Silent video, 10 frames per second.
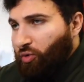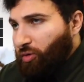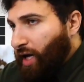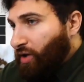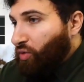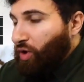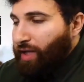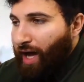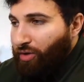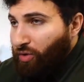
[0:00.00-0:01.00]
Well,
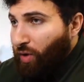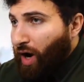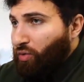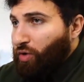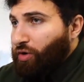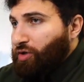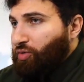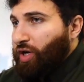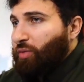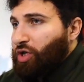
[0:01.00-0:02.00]
now the groundwork has
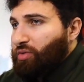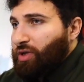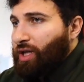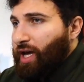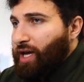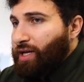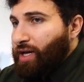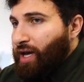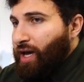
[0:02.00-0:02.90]
pretty much been laid,